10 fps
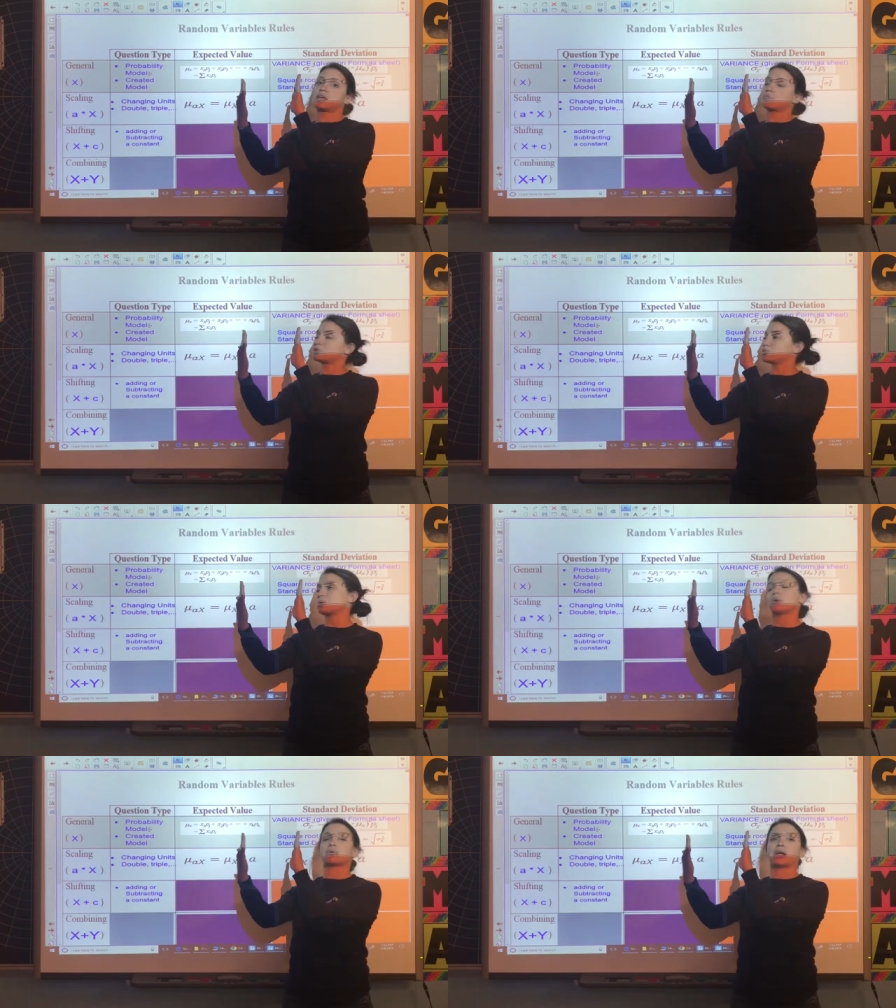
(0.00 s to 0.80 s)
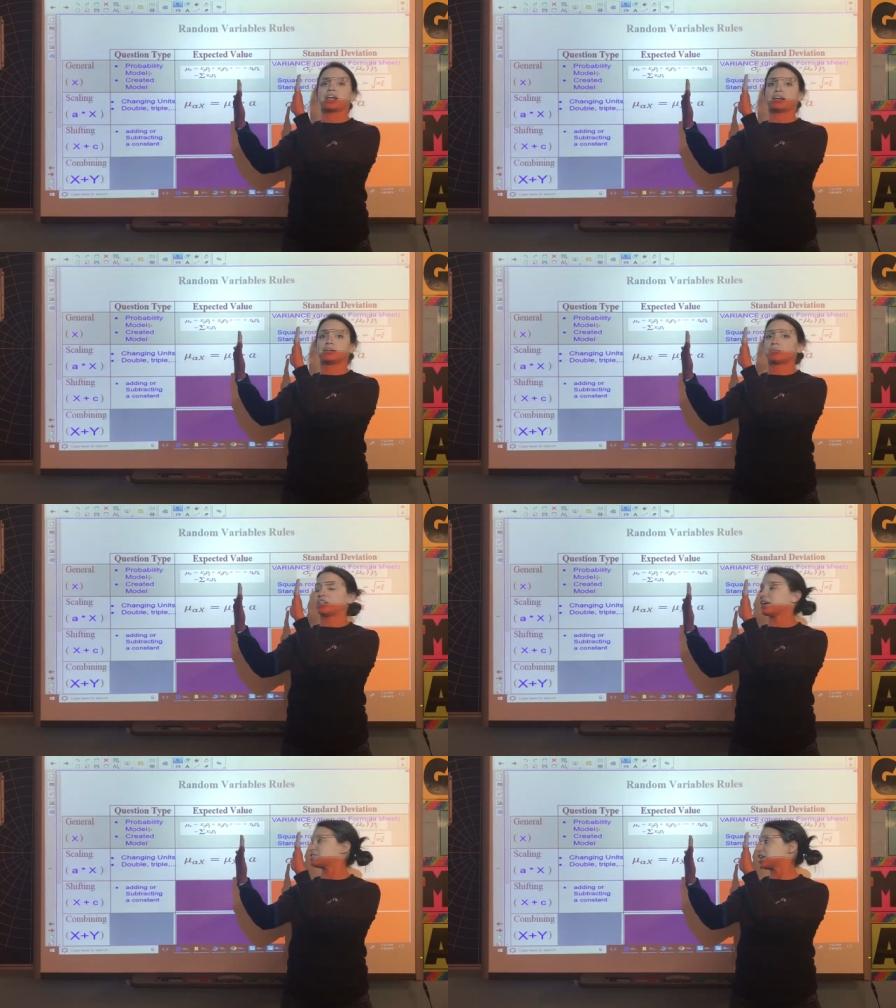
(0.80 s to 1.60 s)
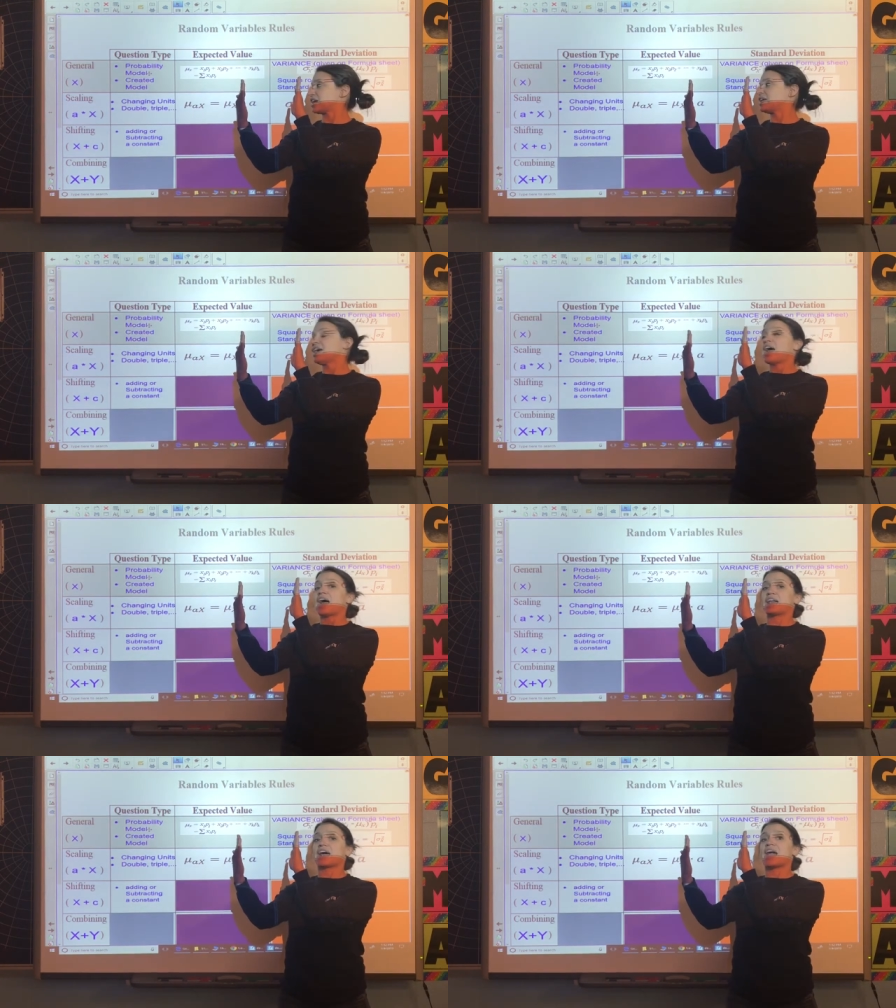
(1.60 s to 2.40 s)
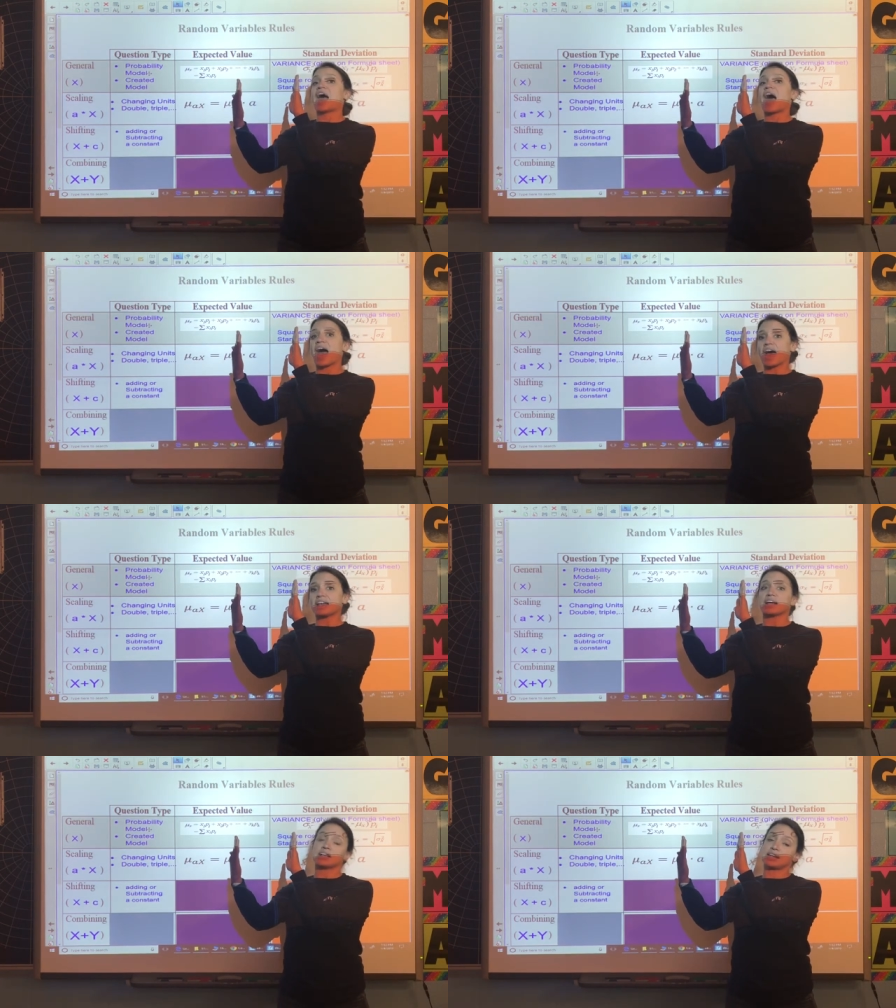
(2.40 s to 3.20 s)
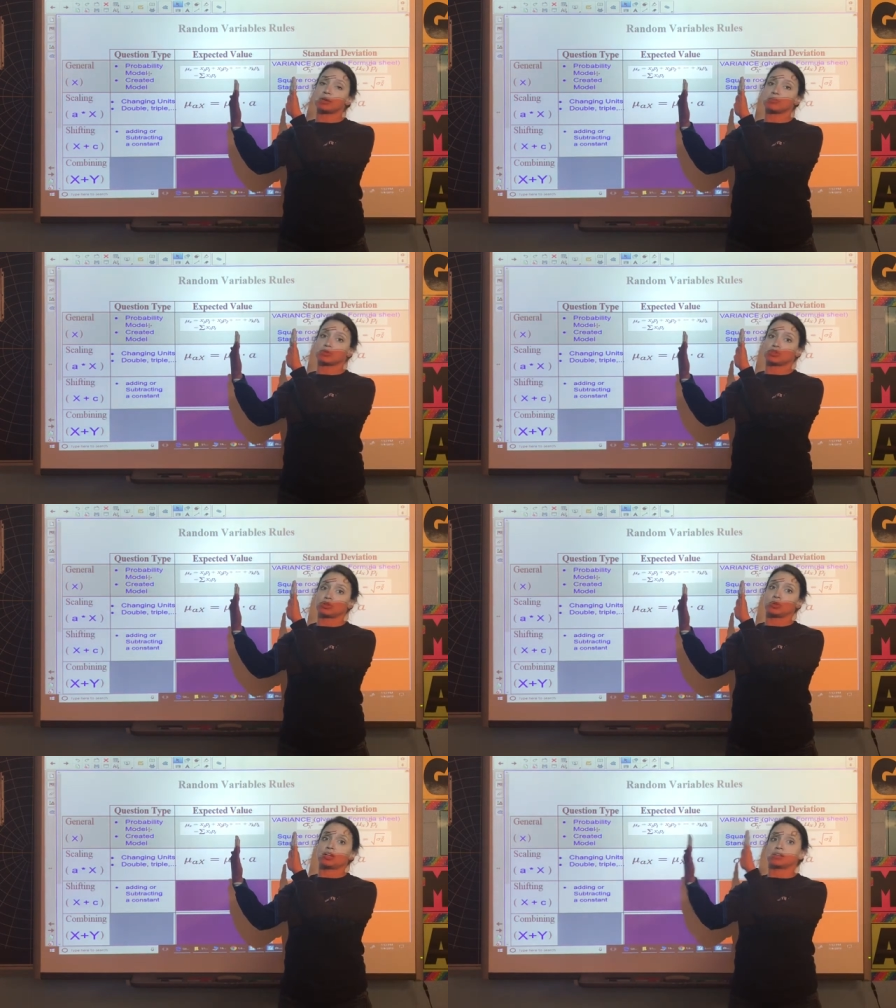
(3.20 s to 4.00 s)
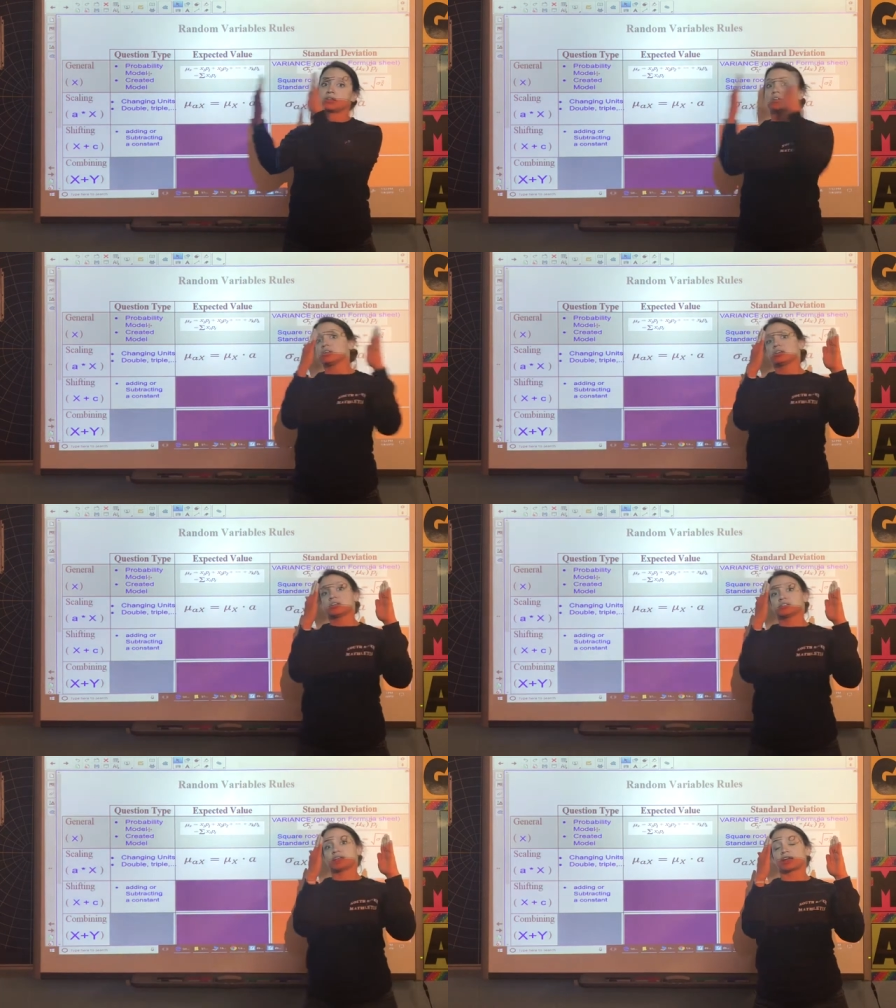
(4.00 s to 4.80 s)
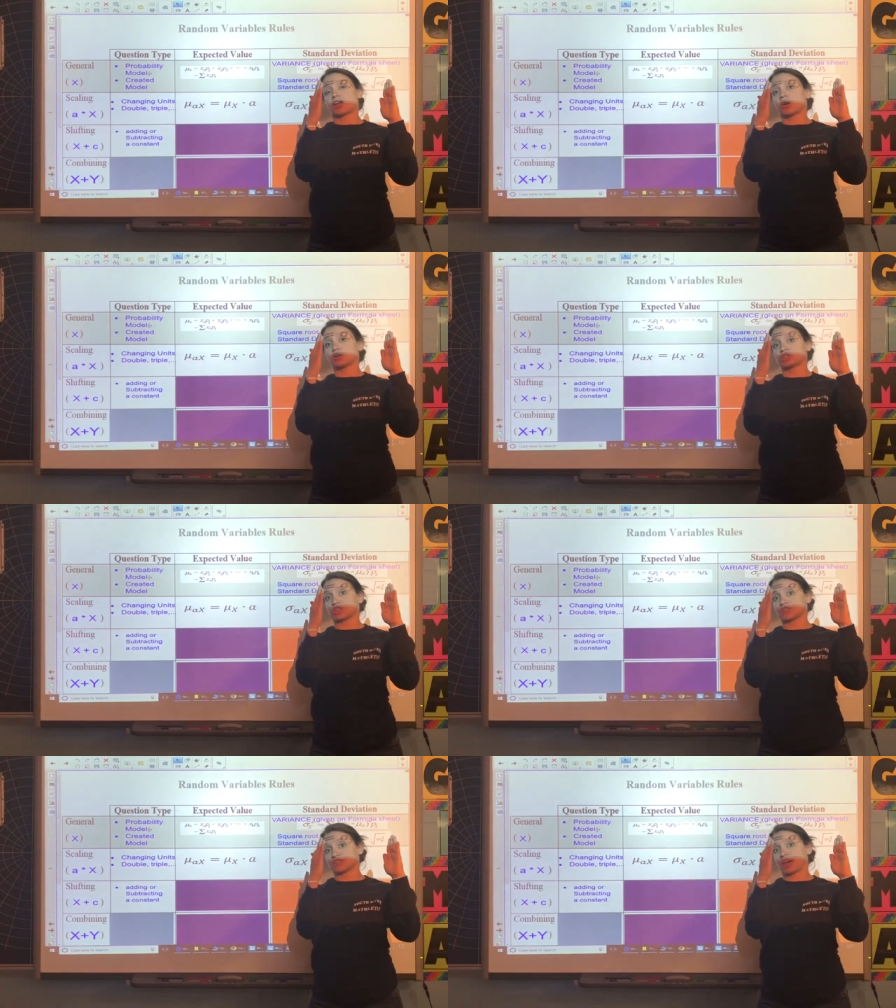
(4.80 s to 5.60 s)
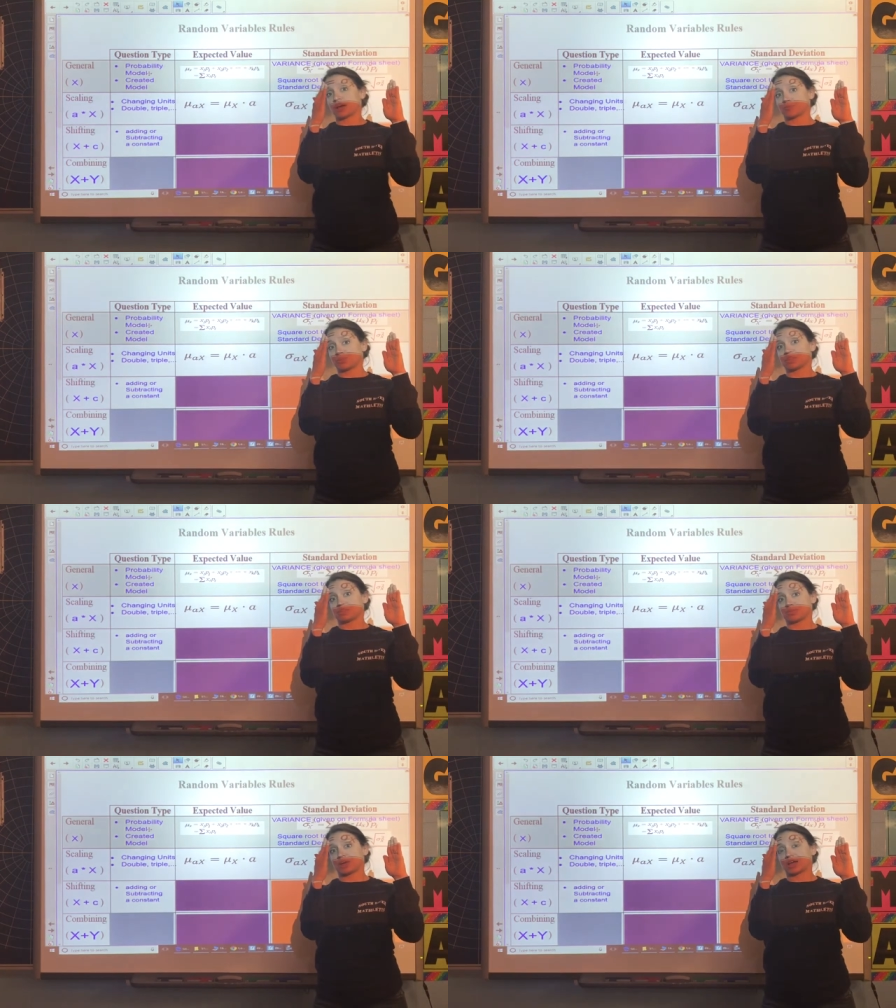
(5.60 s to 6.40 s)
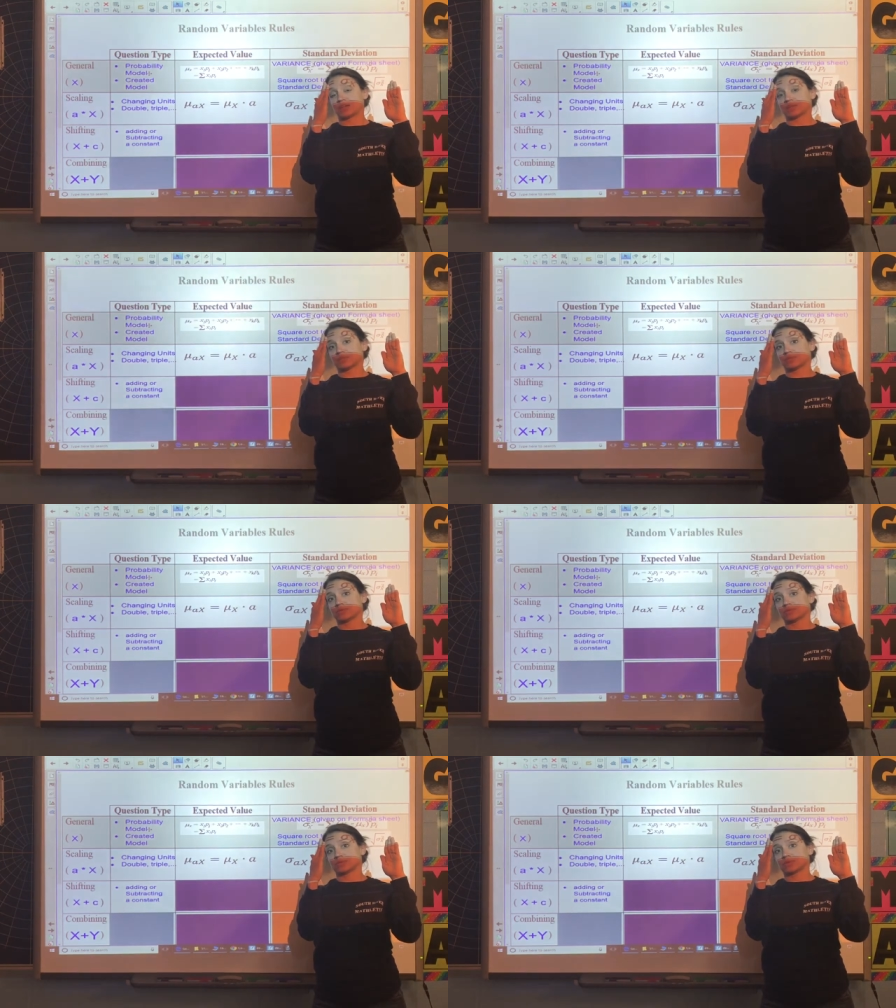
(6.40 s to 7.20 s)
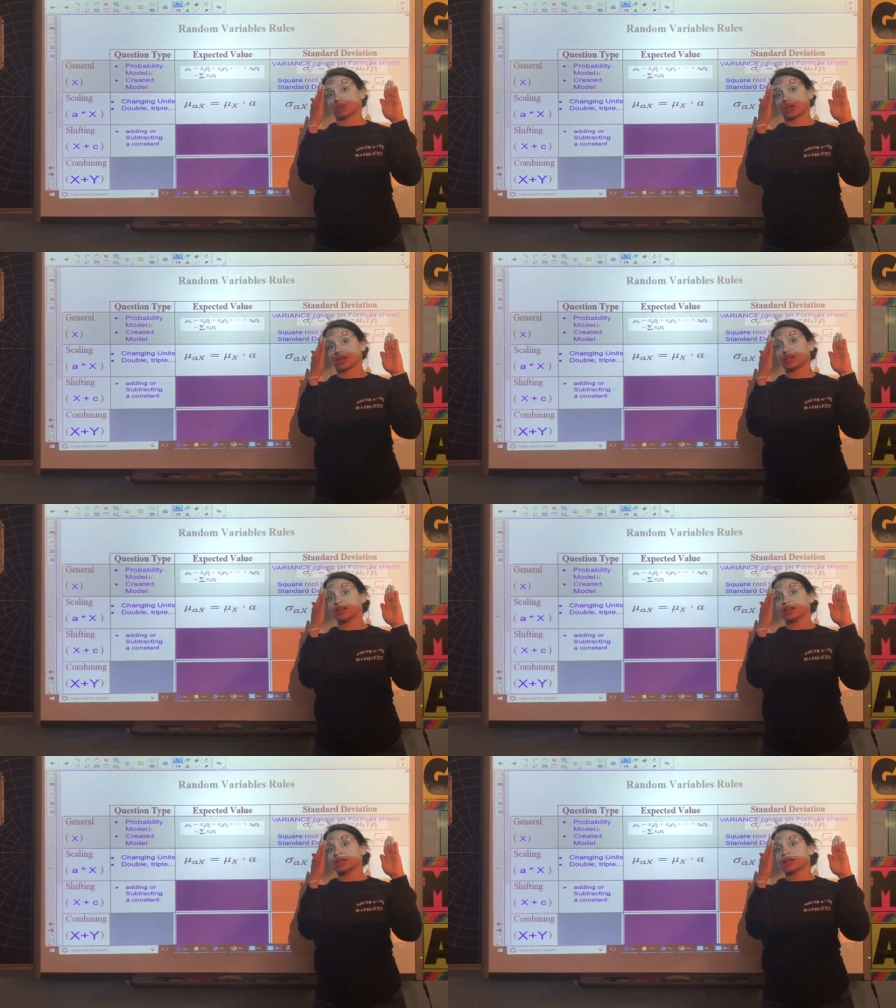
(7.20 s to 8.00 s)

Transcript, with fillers: set between my right hand and my left hand, and I add a number to it. Say it all shifts up this way, okay?